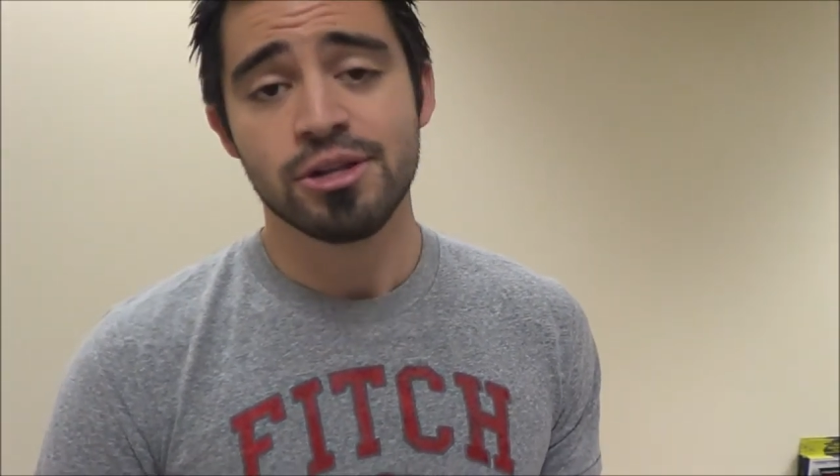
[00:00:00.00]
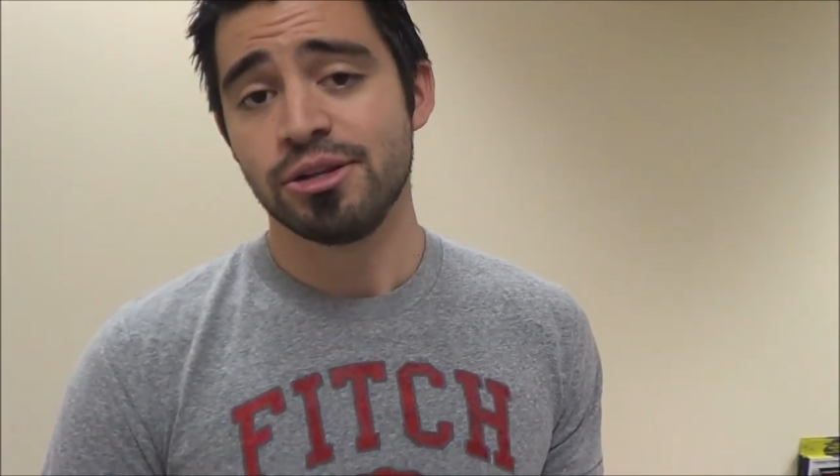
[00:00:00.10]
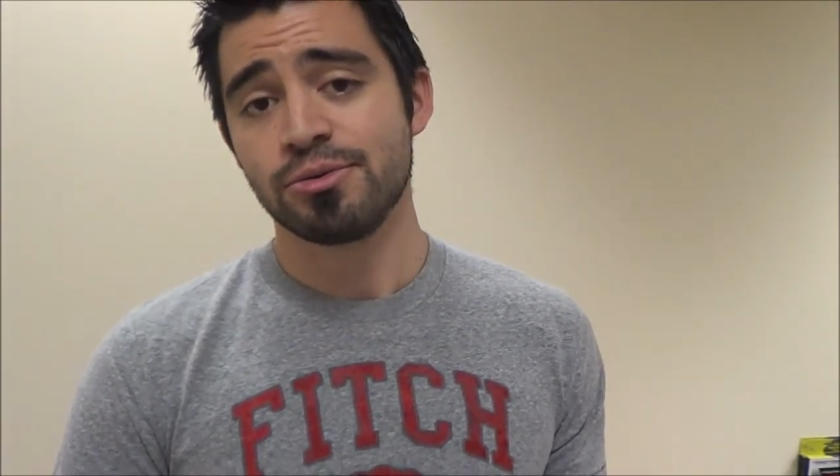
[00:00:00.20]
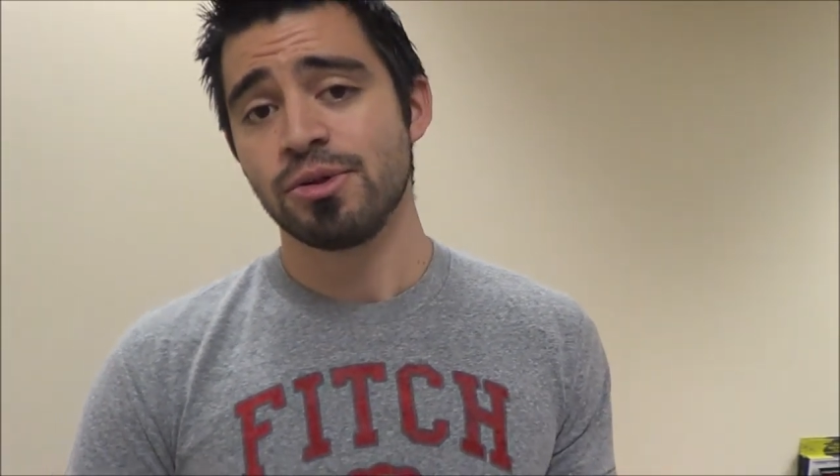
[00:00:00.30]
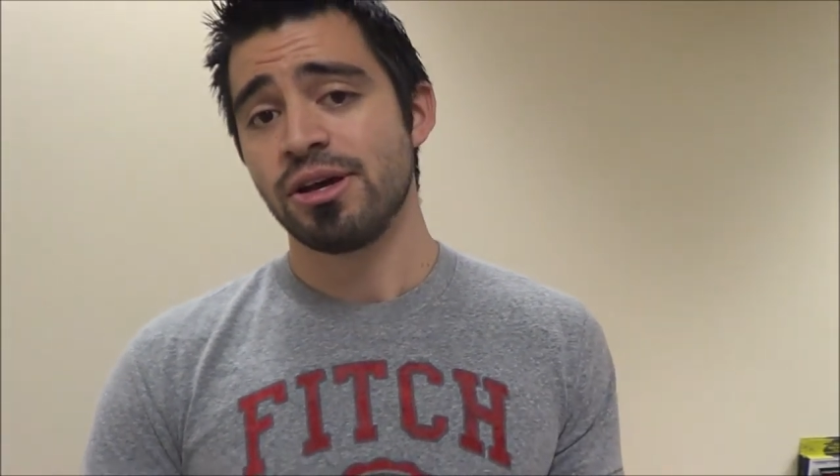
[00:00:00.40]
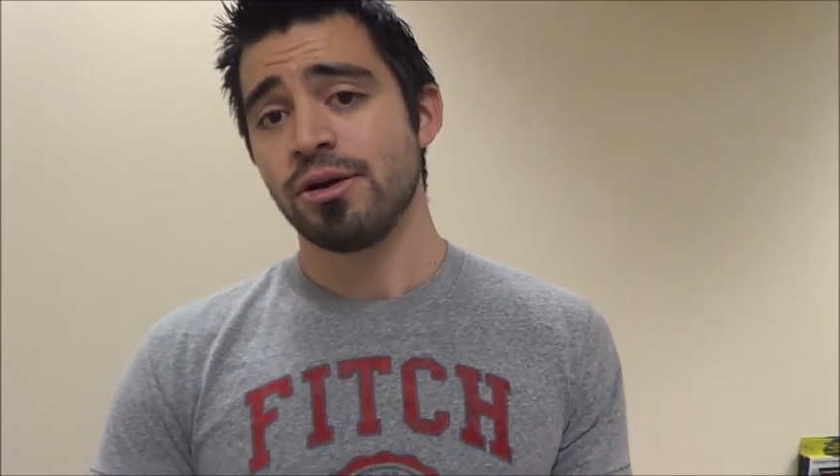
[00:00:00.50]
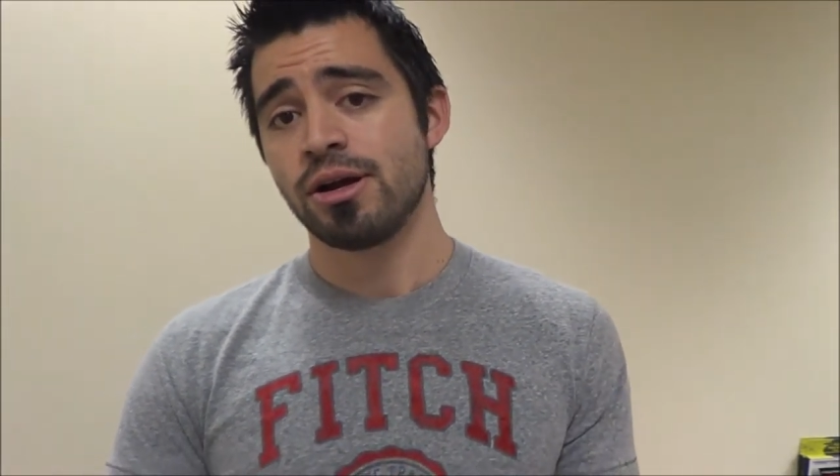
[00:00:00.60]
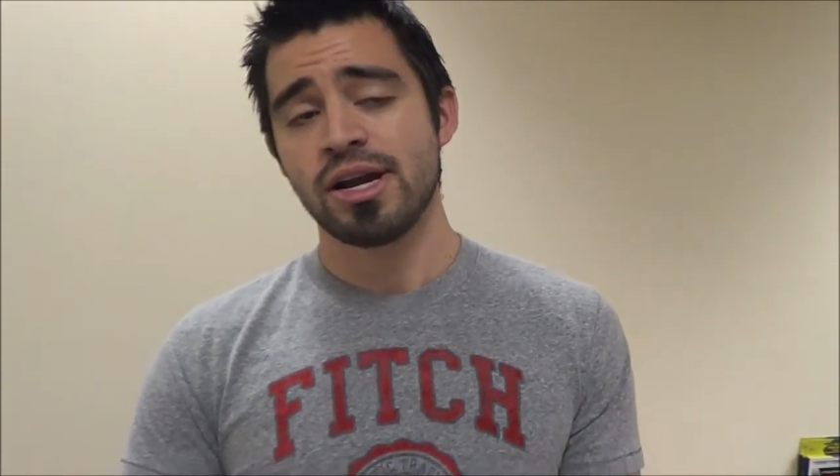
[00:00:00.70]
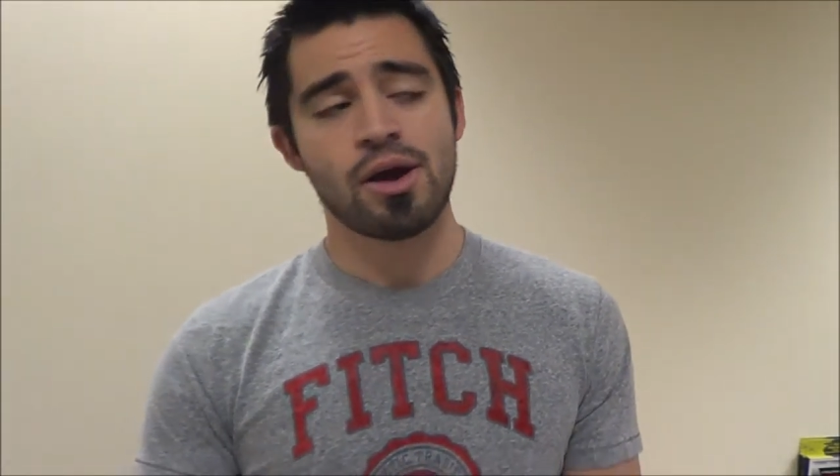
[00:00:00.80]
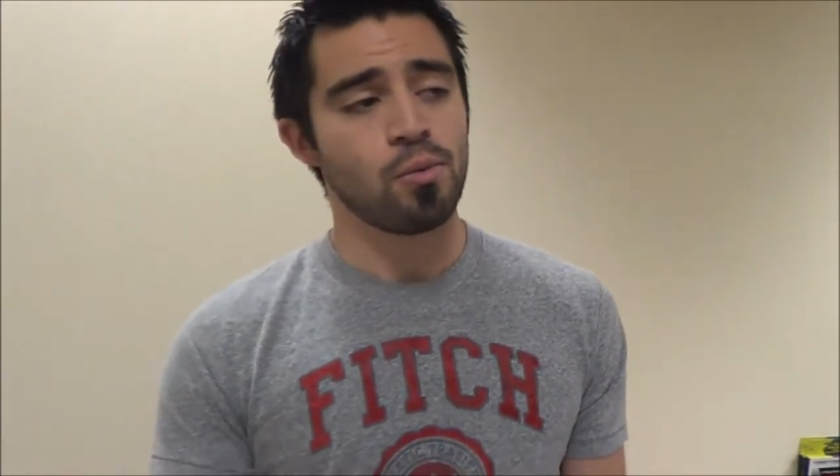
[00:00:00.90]
Look where they
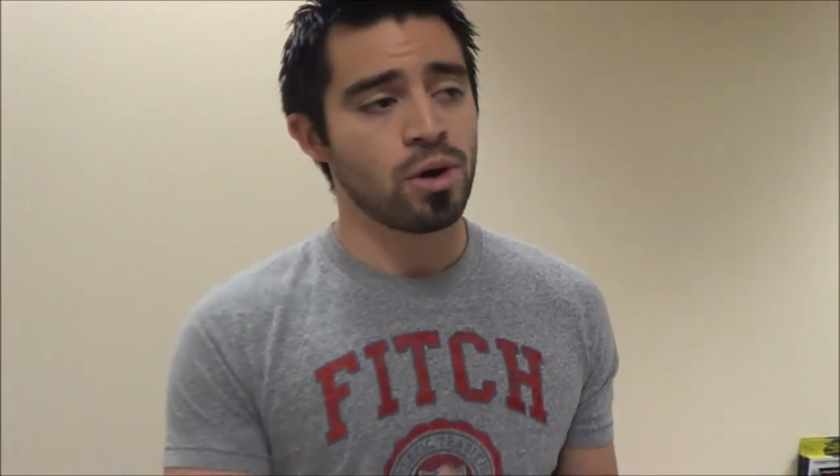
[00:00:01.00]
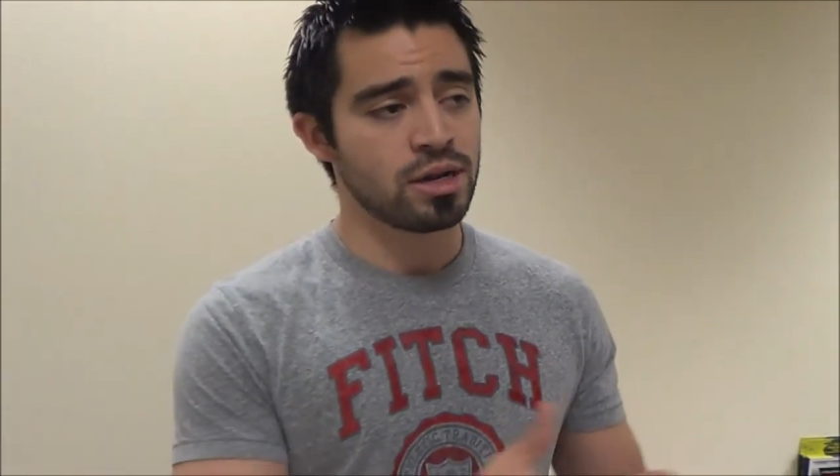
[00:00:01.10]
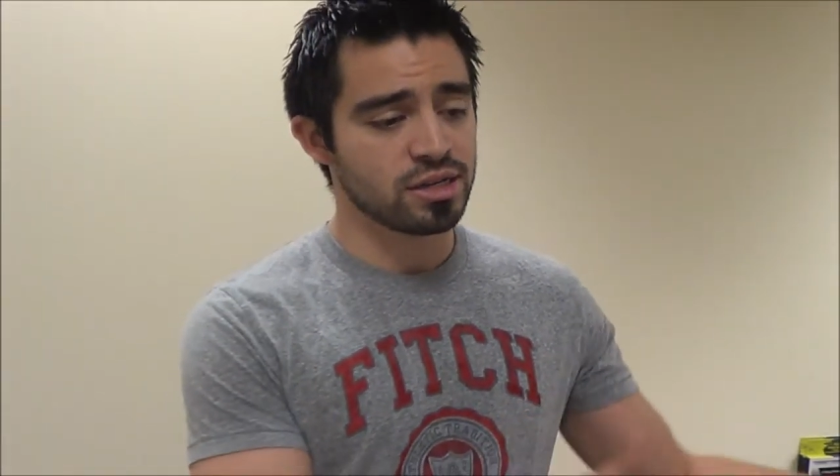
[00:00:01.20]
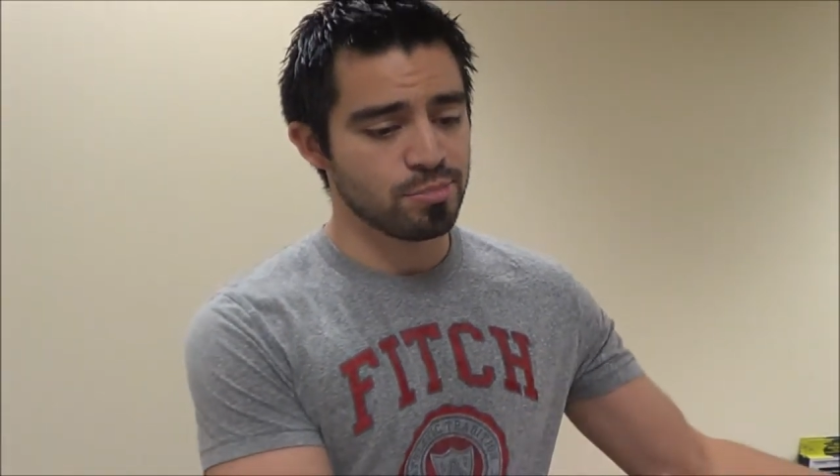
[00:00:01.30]
are now. One